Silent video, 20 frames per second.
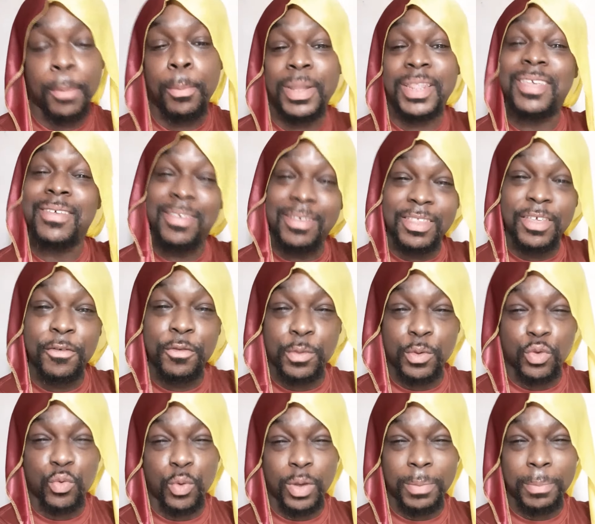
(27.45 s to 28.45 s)
But there's a
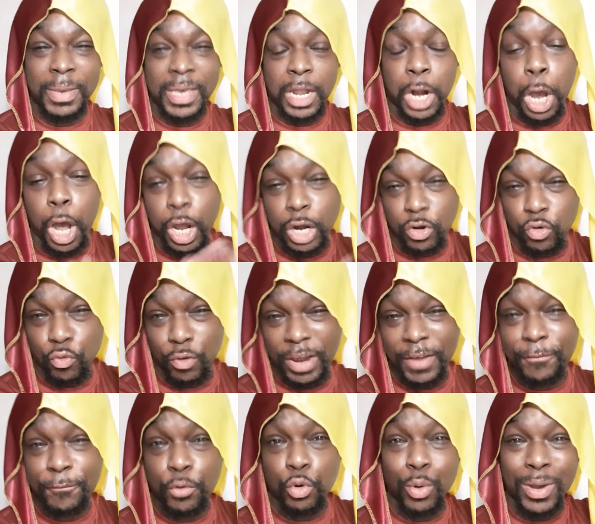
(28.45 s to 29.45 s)
difference between being
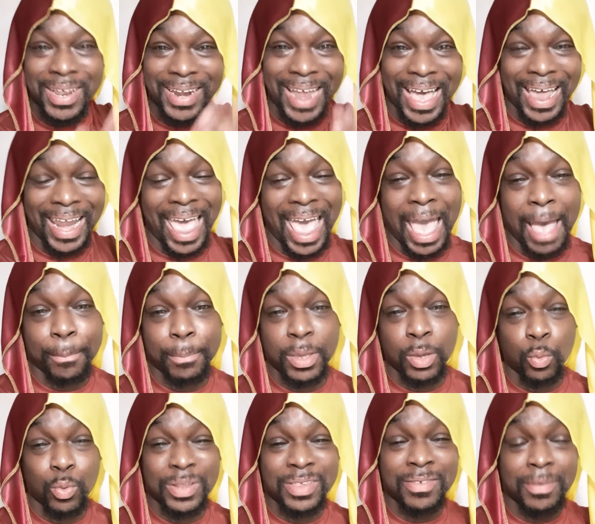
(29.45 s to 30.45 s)
ungrateful and not happy.
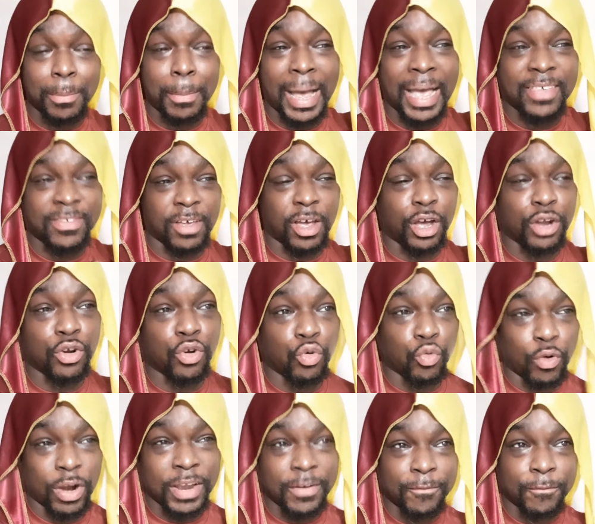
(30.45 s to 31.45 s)
When somebody's
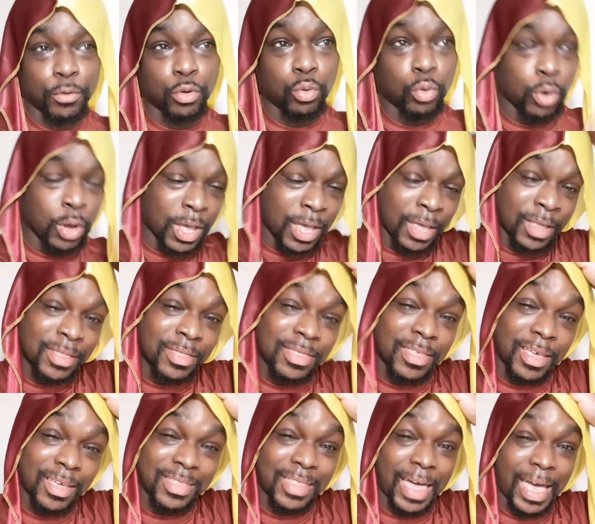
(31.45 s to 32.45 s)
ungrateful,
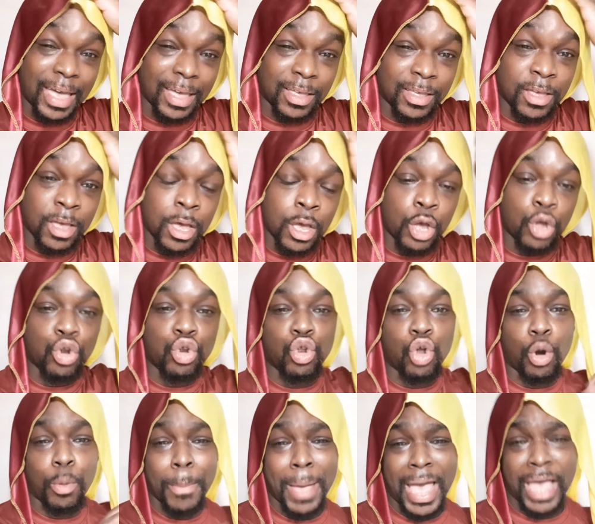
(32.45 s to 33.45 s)
then like
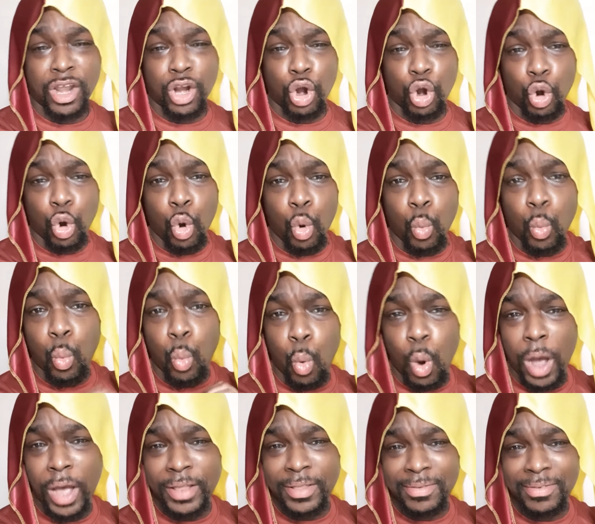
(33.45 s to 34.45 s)
no matter
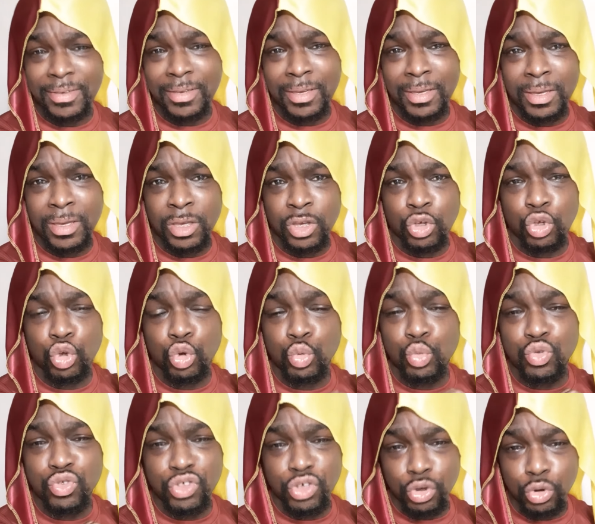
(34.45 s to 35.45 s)
what
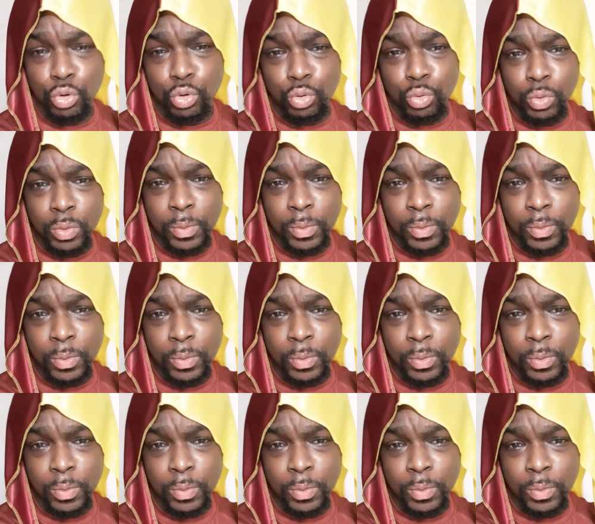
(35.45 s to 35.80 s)
you do,